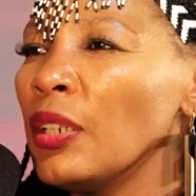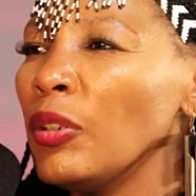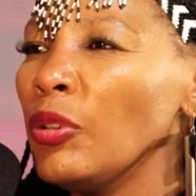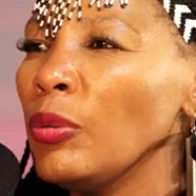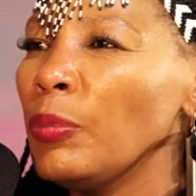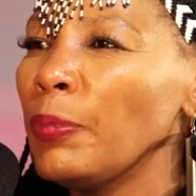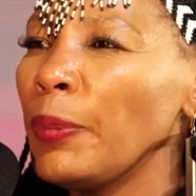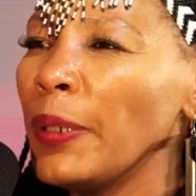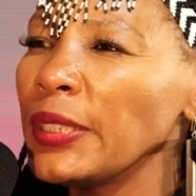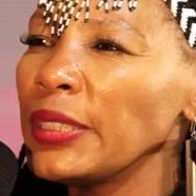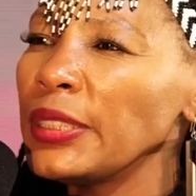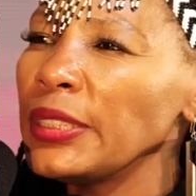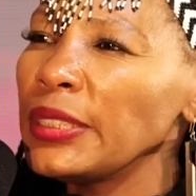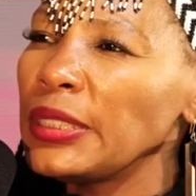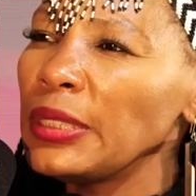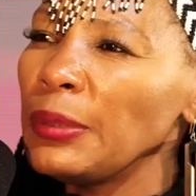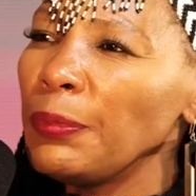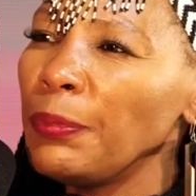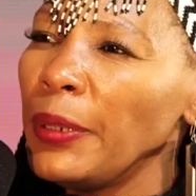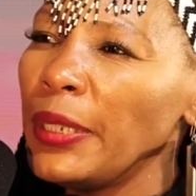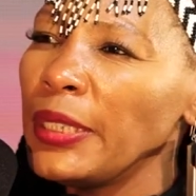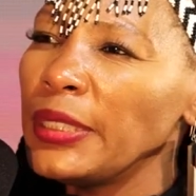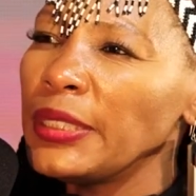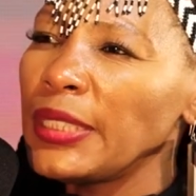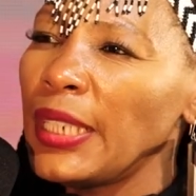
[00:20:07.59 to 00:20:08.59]
lu
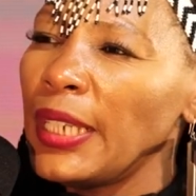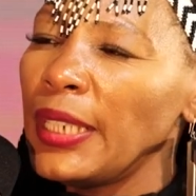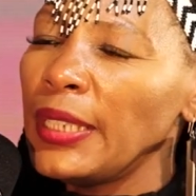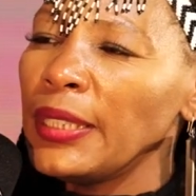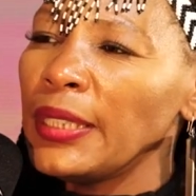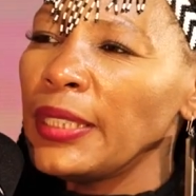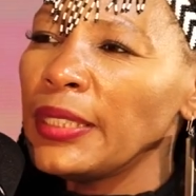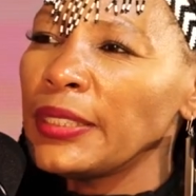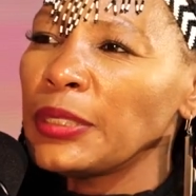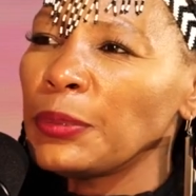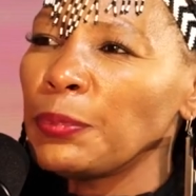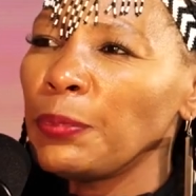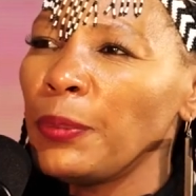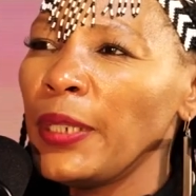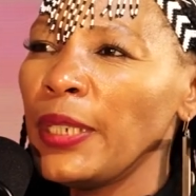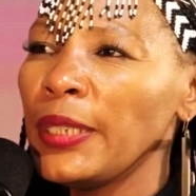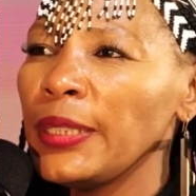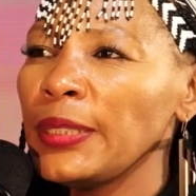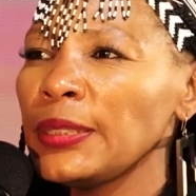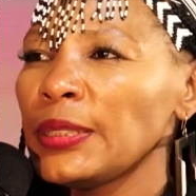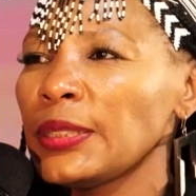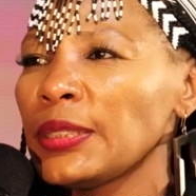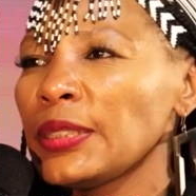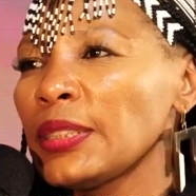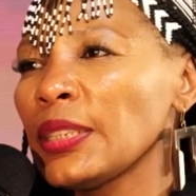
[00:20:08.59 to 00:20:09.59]
participate in the
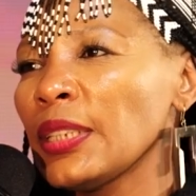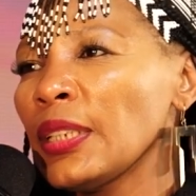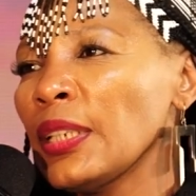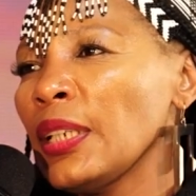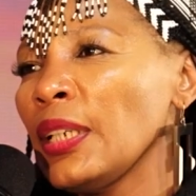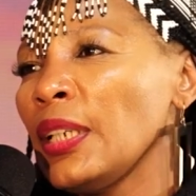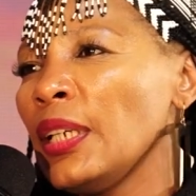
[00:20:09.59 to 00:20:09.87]
space.